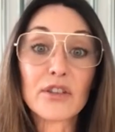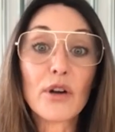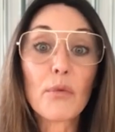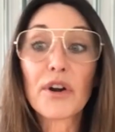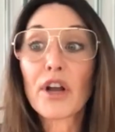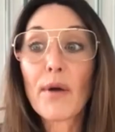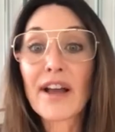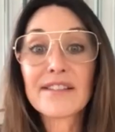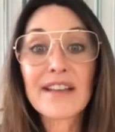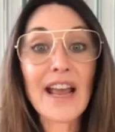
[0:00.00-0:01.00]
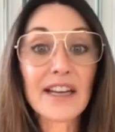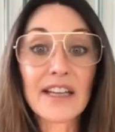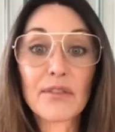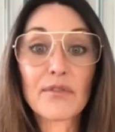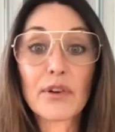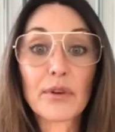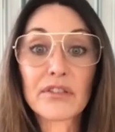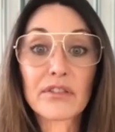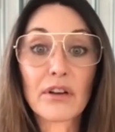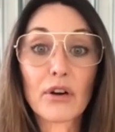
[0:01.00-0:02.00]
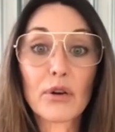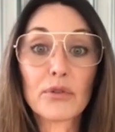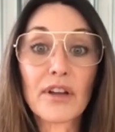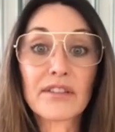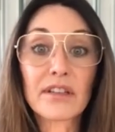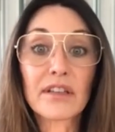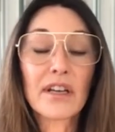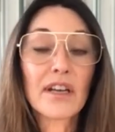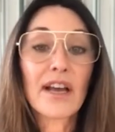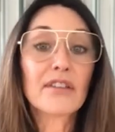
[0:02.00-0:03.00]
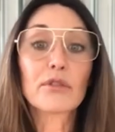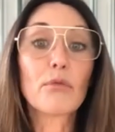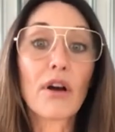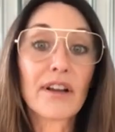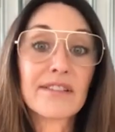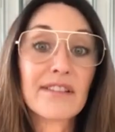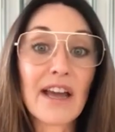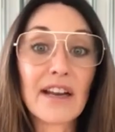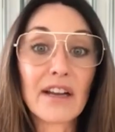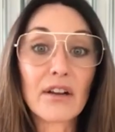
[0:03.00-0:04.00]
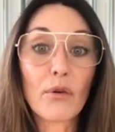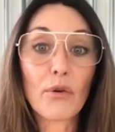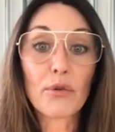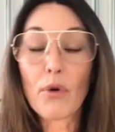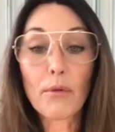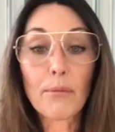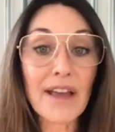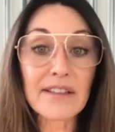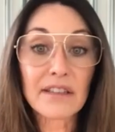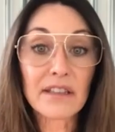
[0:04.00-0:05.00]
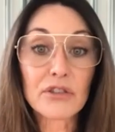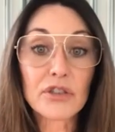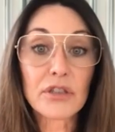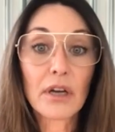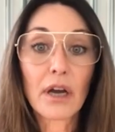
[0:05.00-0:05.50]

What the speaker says: You don't want to go out to any influencer who has the wrong aesthetic or the wrong message.